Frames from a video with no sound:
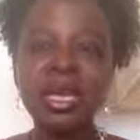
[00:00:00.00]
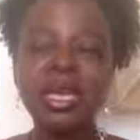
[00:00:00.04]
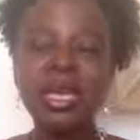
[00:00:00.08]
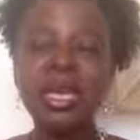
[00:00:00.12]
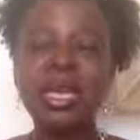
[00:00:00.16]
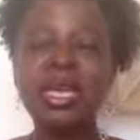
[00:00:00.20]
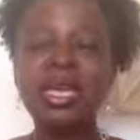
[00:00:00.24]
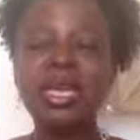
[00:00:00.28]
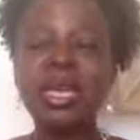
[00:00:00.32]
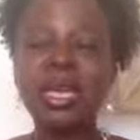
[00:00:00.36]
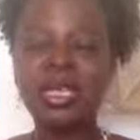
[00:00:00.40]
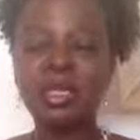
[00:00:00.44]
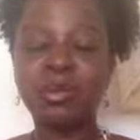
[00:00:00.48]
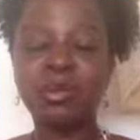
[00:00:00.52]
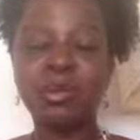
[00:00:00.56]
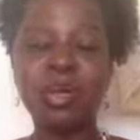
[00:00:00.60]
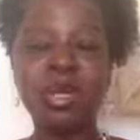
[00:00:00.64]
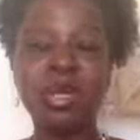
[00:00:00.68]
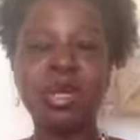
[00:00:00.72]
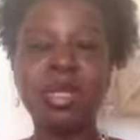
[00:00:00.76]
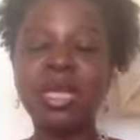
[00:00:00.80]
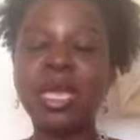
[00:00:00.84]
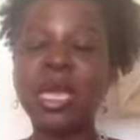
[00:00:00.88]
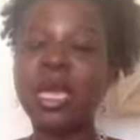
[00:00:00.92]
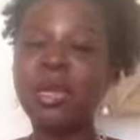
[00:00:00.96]
It has
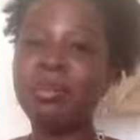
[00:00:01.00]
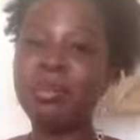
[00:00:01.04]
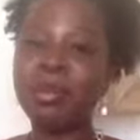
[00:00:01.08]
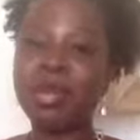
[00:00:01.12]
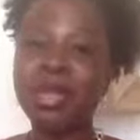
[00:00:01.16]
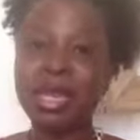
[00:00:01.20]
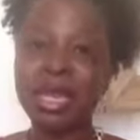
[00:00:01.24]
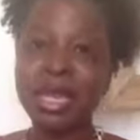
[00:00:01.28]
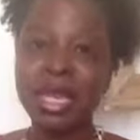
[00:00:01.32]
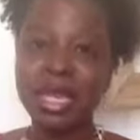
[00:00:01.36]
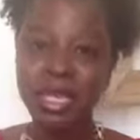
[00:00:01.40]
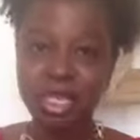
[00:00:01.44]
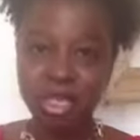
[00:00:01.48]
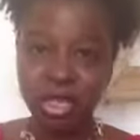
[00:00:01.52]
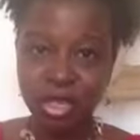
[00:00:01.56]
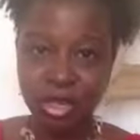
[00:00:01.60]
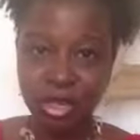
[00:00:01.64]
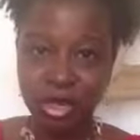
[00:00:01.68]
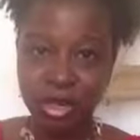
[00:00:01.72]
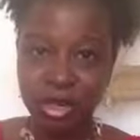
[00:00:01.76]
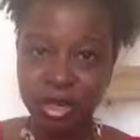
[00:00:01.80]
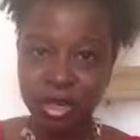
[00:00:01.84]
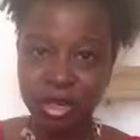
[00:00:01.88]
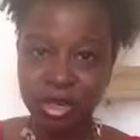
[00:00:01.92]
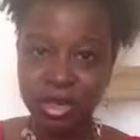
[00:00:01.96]
been a
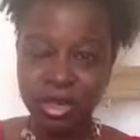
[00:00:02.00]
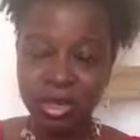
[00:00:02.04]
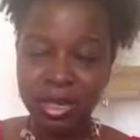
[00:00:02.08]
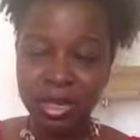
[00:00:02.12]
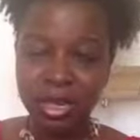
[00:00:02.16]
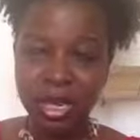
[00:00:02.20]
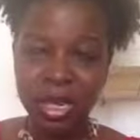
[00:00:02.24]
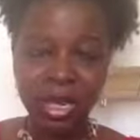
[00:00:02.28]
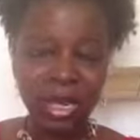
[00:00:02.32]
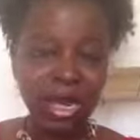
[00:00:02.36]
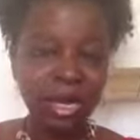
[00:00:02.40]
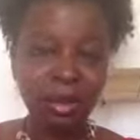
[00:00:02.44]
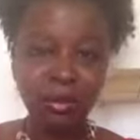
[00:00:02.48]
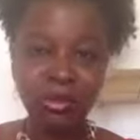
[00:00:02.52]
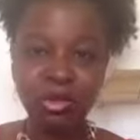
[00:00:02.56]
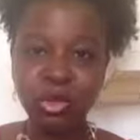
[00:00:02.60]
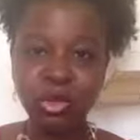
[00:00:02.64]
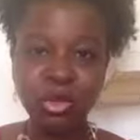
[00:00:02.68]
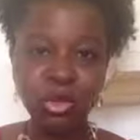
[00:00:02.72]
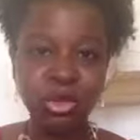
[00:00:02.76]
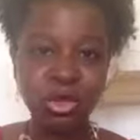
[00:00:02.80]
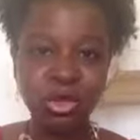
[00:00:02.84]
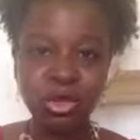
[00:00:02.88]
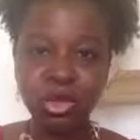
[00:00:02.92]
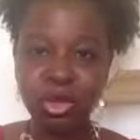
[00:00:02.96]
pleasure, and I am
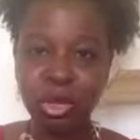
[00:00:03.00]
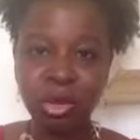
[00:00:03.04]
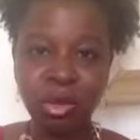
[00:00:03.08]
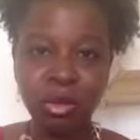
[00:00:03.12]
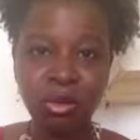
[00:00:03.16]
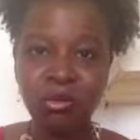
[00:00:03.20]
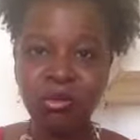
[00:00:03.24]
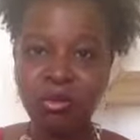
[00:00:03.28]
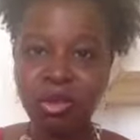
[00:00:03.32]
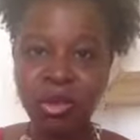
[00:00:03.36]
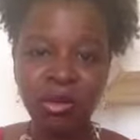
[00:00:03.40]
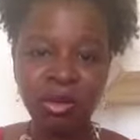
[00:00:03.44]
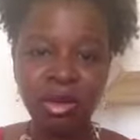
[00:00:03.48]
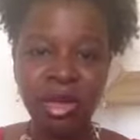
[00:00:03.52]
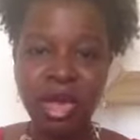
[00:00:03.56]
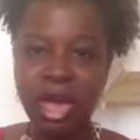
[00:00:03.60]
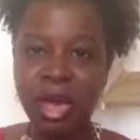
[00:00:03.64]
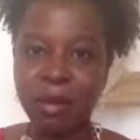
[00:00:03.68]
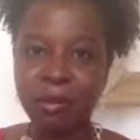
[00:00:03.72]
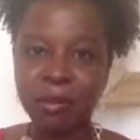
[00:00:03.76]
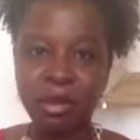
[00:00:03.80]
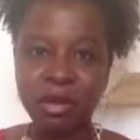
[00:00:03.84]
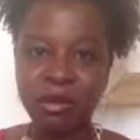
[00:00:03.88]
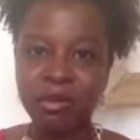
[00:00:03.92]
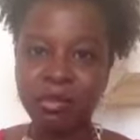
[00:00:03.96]
so very
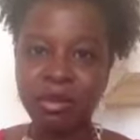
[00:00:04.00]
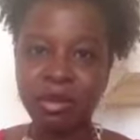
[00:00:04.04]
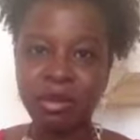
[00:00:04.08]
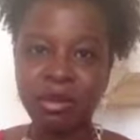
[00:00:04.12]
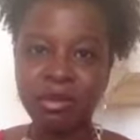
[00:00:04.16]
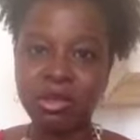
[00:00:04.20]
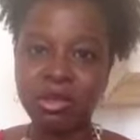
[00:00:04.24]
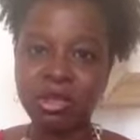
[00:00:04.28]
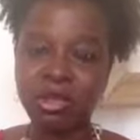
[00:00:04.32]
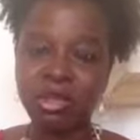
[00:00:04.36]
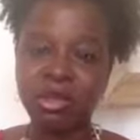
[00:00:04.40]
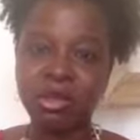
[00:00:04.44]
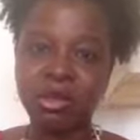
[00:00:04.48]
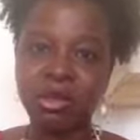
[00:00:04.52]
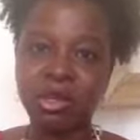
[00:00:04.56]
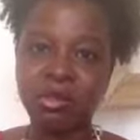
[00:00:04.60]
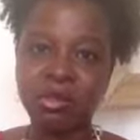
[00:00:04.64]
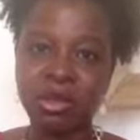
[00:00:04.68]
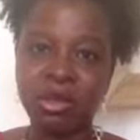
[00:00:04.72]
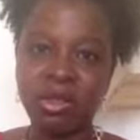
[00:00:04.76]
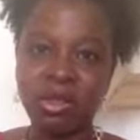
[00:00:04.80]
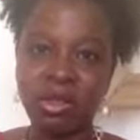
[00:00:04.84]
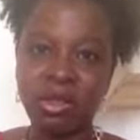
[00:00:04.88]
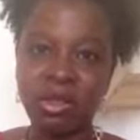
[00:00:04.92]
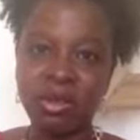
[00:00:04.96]
happy to be on this journey
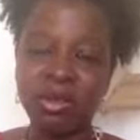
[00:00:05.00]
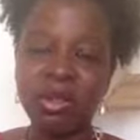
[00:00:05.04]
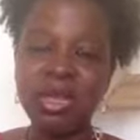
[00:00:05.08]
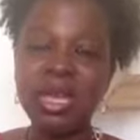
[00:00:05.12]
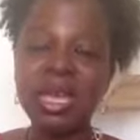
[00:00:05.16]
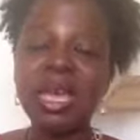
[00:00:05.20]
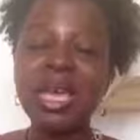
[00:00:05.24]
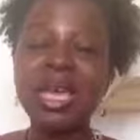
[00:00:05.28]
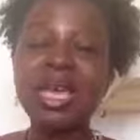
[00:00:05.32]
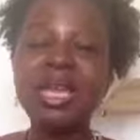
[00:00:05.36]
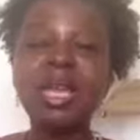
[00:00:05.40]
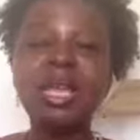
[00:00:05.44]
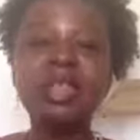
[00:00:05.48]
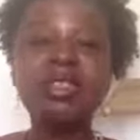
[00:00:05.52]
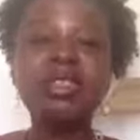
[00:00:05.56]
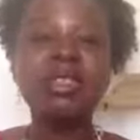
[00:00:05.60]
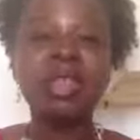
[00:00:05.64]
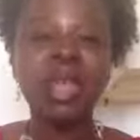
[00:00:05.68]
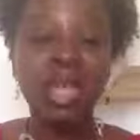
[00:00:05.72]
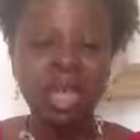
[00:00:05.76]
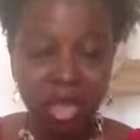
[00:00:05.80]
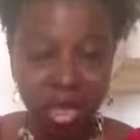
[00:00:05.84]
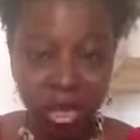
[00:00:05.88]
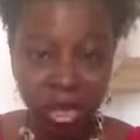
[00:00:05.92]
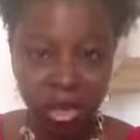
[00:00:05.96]
with you. And I
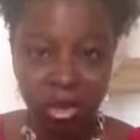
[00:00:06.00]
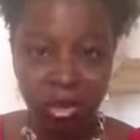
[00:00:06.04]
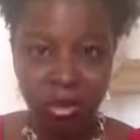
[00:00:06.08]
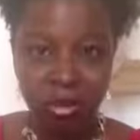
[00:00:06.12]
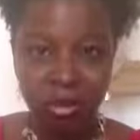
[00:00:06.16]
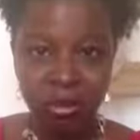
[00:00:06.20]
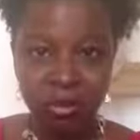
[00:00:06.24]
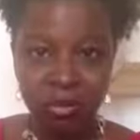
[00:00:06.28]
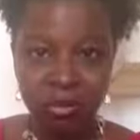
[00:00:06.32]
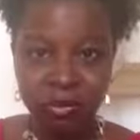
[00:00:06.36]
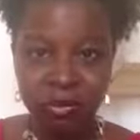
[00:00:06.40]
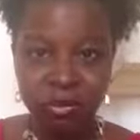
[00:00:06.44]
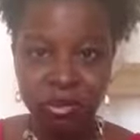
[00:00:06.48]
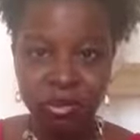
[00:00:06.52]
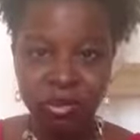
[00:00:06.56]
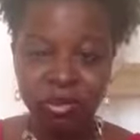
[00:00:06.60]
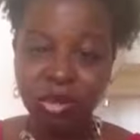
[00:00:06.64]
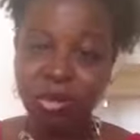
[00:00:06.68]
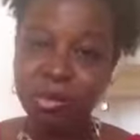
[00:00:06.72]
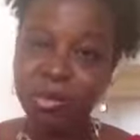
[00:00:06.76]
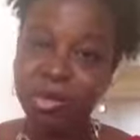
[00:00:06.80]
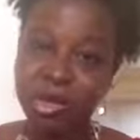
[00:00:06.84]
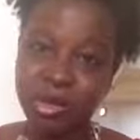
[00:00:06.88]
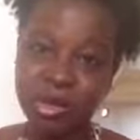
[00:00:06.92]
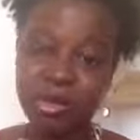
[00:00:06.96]
thank you
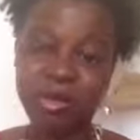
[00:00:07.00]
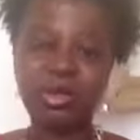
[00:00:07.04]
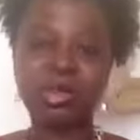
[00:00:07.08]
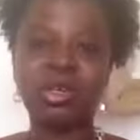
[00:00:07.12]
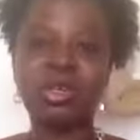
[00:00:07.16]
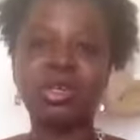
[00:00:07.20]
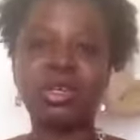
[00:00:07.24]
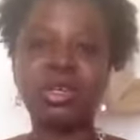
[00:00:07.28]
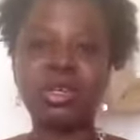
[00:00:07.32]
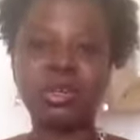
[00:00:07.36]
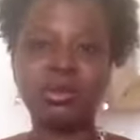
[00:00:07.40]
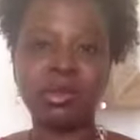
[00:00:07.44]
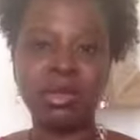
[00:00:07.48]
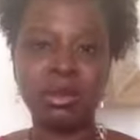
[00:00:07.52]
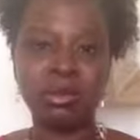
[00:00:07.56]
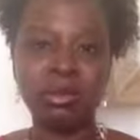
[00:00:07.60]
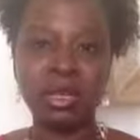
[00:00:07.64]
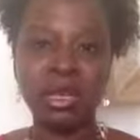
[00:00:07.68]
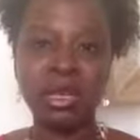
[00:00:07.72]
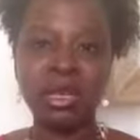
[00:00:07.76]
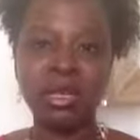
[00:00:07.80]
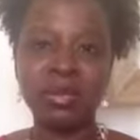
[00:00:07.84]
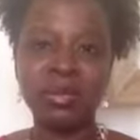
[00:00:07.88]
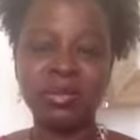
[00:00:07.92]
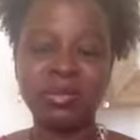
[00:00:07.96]
for being on the journey with
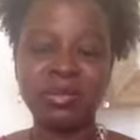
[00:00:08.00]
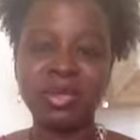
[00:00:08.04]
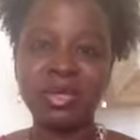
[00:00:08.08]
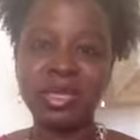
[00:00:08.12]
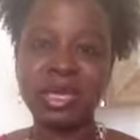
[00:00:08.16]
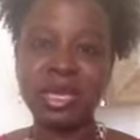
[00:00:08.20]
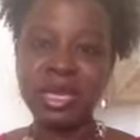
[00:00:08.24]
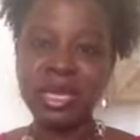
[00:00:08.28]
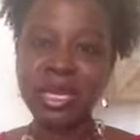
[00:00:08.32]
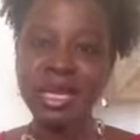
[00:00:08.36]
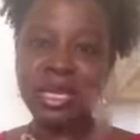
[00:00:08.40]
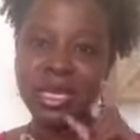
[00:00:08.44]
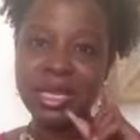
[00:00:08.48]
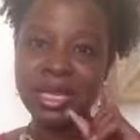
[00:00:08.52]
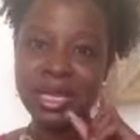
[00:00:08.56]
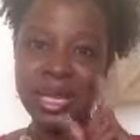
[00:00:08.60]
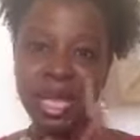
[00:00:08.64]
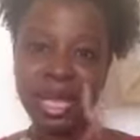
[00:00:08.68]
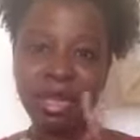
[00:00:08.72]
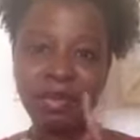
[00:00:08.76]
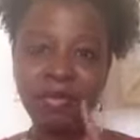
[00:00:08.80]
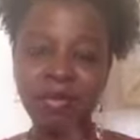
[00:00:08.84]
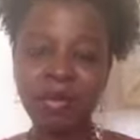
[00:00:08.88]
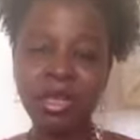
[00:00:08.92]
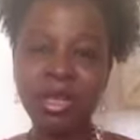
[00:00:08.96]
me.
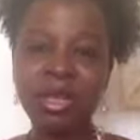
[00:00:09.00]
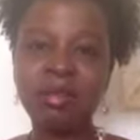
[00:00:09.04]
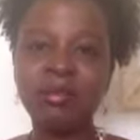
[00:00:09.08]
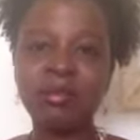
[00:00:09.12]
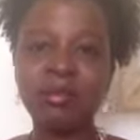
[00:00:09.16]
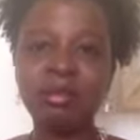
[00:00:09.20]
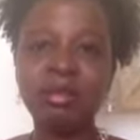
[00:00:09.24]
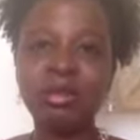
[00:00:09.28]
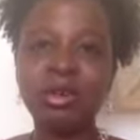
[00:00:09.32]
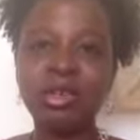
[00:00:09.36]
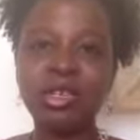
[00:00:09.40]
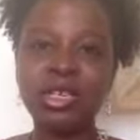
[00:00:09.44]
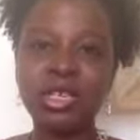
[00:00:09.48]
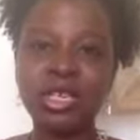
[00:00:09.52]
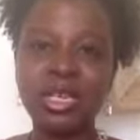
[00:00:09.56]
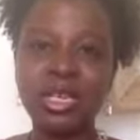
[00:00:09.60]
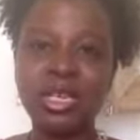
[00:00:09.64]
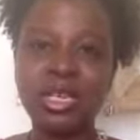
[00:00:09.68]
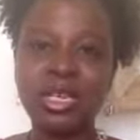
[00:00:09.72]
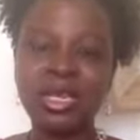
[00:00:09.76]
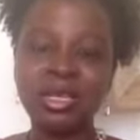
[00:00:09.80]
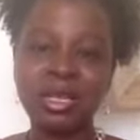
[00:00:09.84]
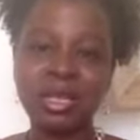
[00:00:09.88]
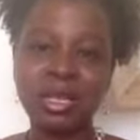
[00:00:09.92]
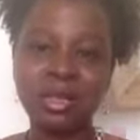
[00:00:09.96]
Life in
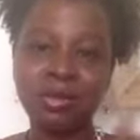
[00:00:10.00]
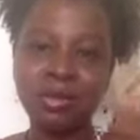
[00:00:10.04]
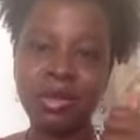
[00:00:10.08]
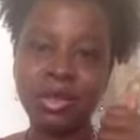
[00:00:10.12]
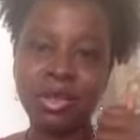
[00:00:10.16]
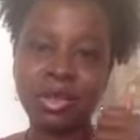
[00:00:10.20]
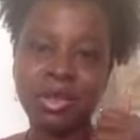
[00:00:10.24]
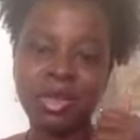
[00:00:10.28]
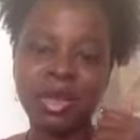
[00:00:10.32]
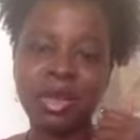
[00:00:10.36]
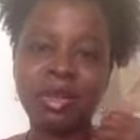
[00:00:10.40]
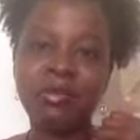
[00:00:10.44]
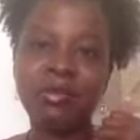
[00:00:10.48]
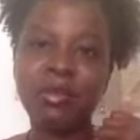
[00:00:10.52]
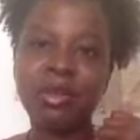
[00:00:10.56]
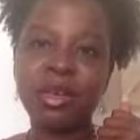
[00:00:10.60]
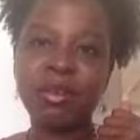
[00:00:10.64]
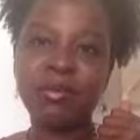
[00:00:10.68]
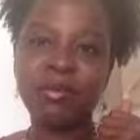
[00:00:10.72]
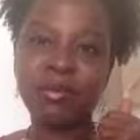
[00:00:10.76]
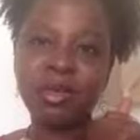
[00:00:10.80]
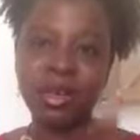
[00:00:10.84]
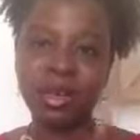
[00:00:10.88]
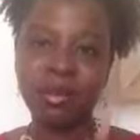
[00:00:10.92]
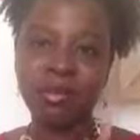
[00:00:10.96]
4G is living a life
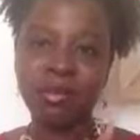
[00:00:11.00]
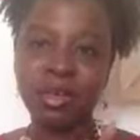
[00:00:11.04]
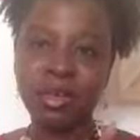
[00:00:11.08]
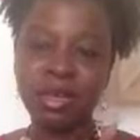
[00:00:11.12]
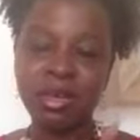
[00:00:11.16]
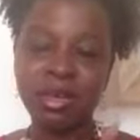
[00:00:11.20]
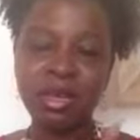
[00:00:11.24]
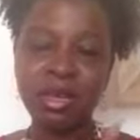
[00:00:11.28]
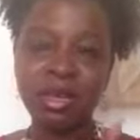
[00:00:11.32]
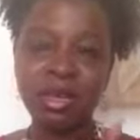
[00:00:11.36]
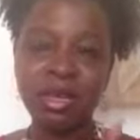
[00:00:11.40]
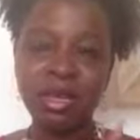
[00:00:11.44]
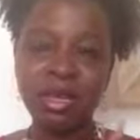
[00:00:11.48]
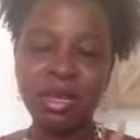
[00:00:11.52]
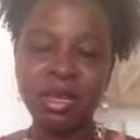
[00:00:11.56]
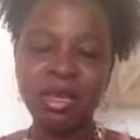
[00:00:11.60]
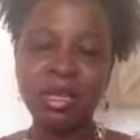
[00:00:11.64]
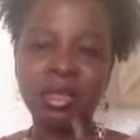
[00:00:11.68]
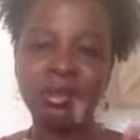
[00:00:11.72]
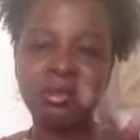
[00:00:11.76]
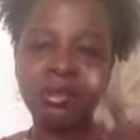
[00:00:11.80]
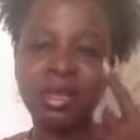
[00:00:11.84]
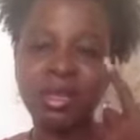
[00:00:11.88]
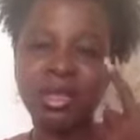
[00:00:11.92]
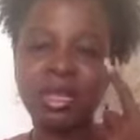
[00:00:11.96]
of giving,
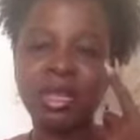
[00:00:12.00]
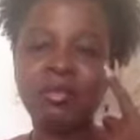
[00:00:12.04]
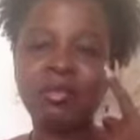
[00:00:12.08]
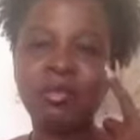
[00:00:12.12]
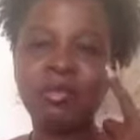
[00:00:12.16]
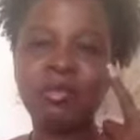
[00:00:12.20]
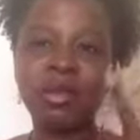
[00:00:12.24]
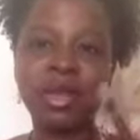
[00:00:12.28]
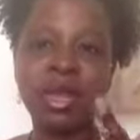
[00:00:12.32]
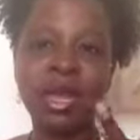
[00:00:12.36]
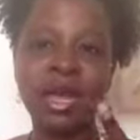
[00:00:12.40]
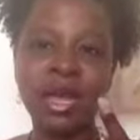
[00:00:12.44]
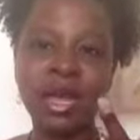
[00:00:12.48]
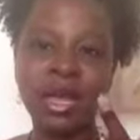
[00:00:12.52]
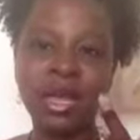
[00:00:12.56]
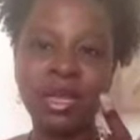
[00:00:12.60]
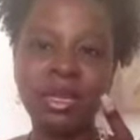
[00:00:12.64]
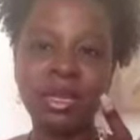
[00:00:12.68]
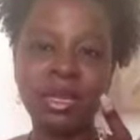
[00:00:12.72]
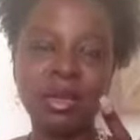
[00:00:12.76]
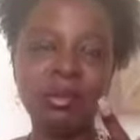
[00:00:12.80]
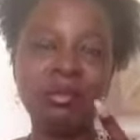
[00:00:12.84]
living a life of God.